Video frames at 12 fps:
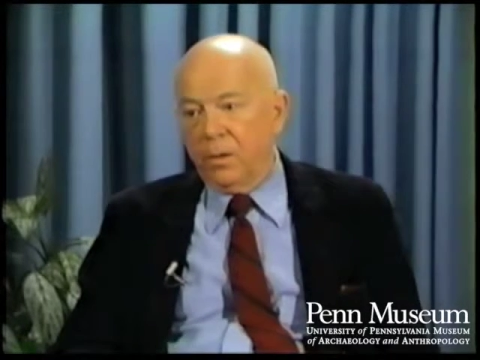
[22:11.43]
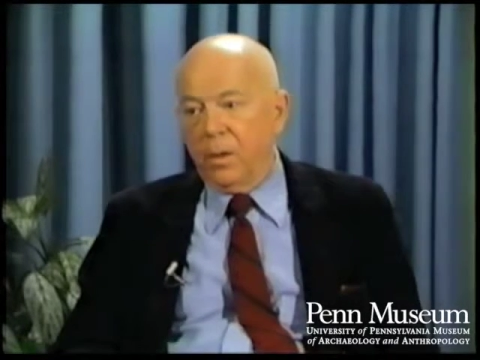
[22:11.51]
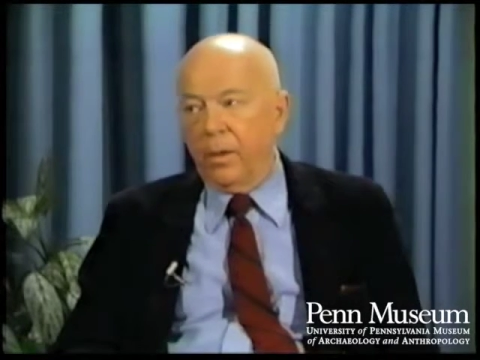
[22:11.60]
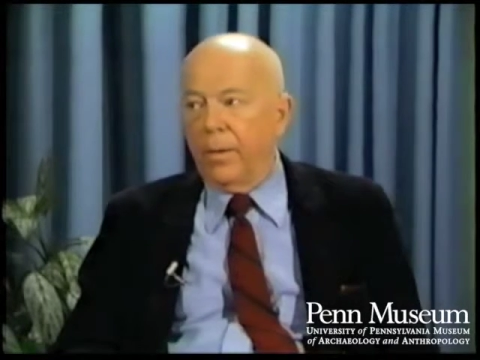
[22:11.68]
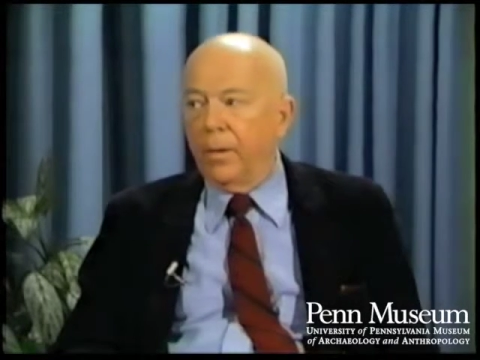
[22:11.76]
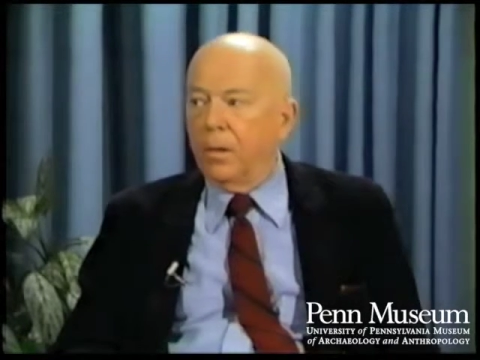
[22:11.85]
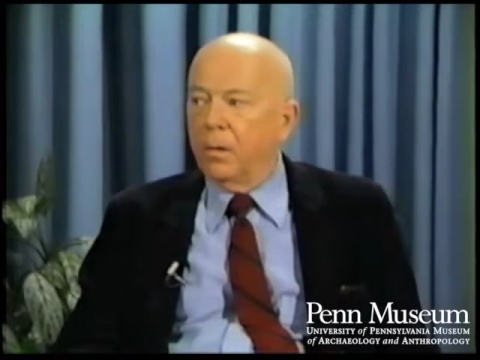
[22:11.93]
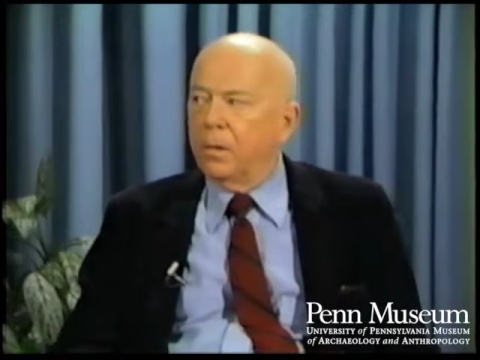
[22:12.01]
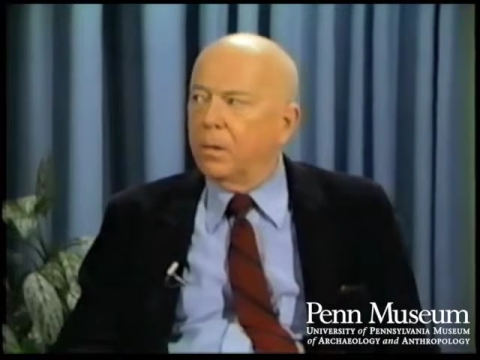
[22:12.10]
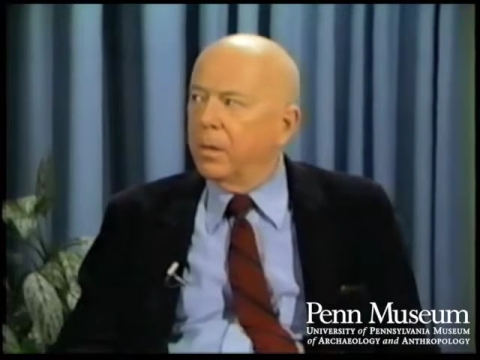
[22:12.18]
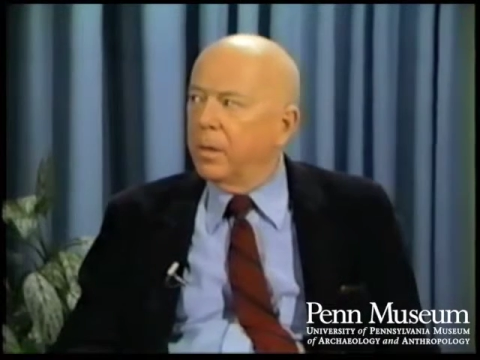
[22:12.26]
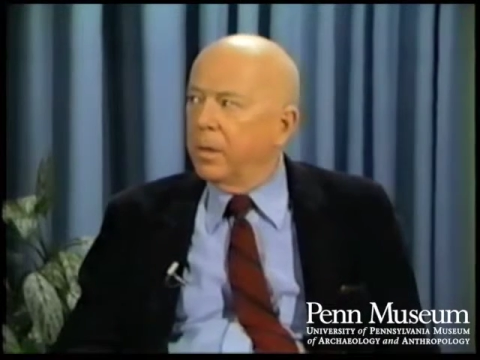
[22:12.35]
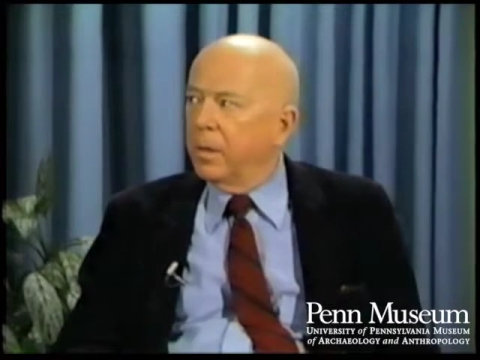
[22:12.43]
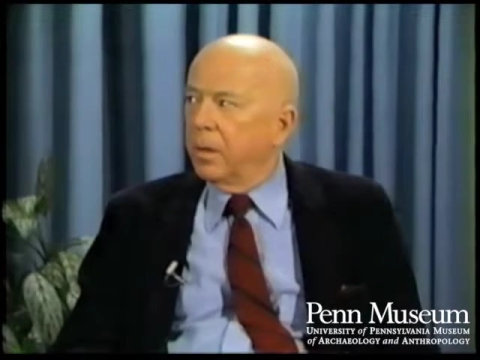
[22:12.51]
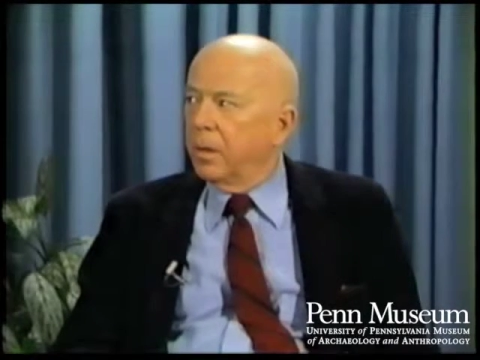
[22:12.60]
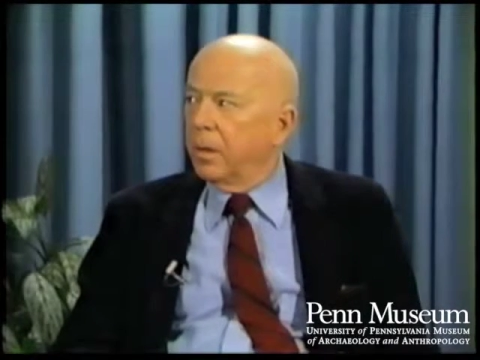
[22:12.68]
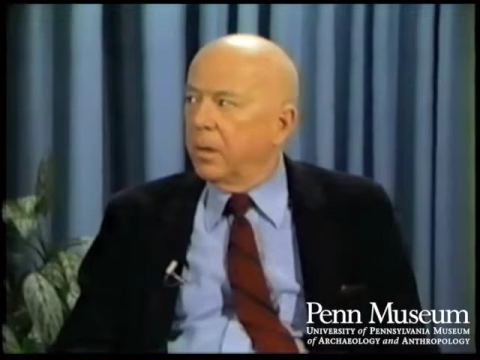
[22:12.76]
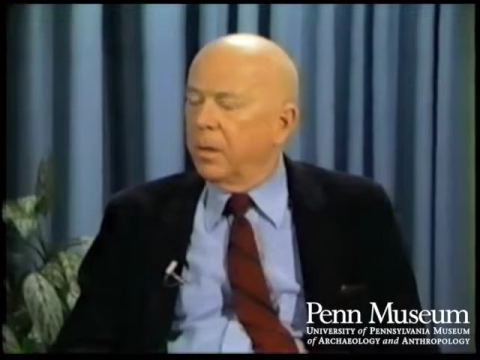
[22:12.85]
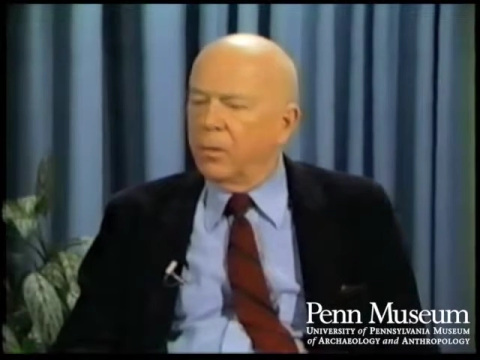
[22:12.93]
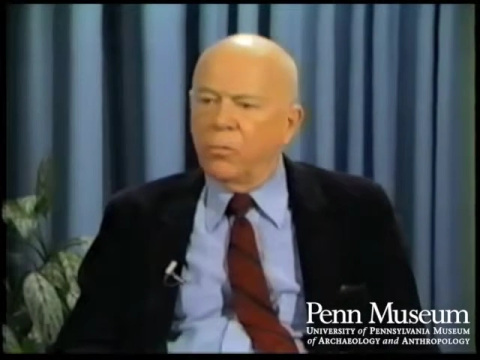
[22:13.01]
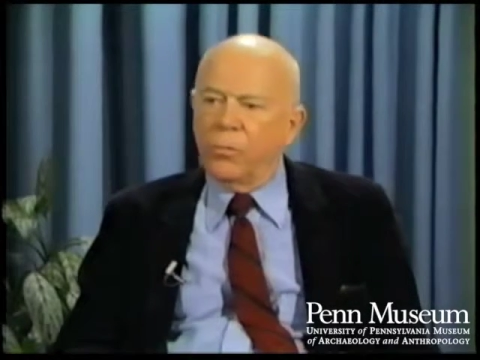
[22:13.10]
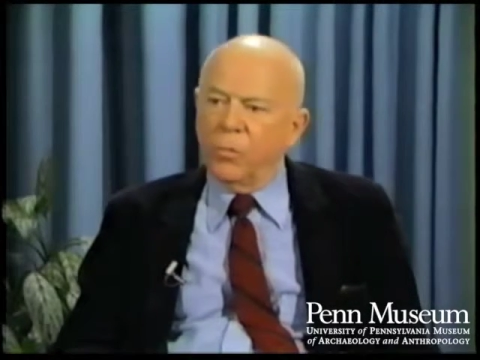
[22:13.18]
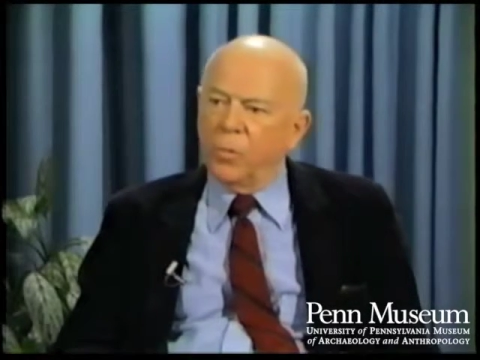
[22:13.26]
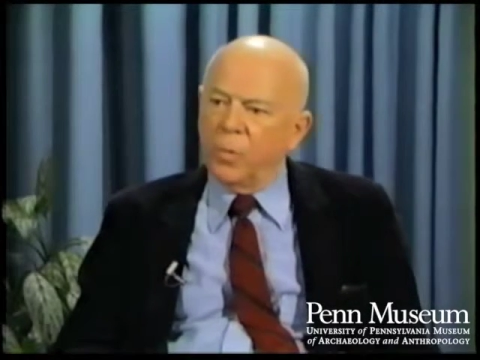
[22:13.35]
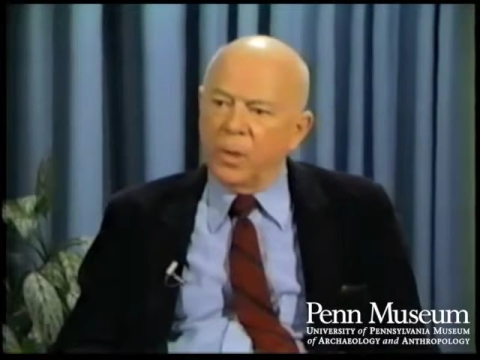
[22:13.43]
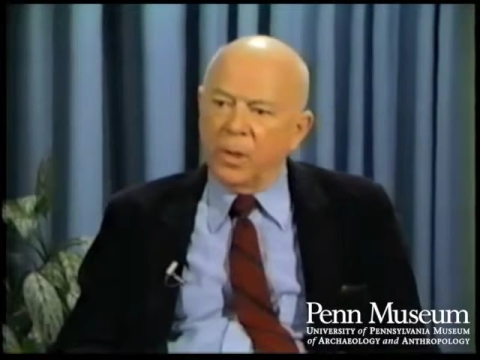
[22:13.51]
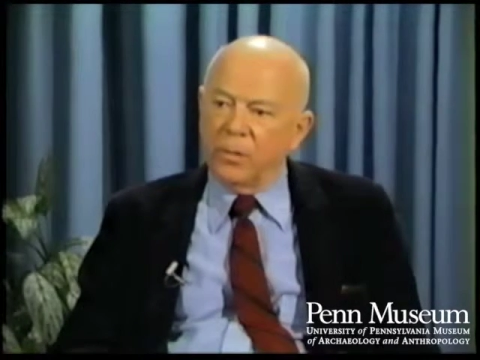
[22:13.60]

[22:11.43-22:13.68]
Uh, and Nkrumah,